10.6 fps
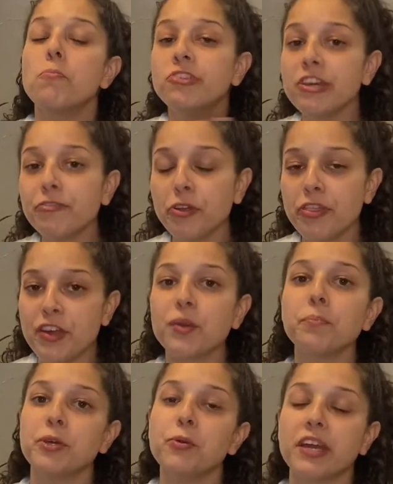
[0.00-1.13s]
different
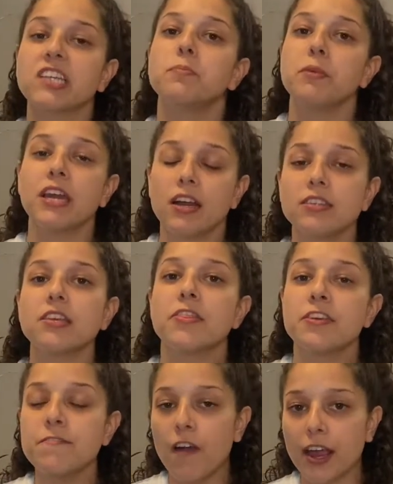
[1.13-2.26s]
therapeutics because
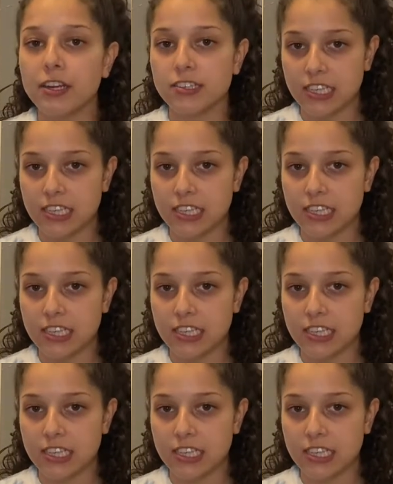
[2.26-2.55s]
the virus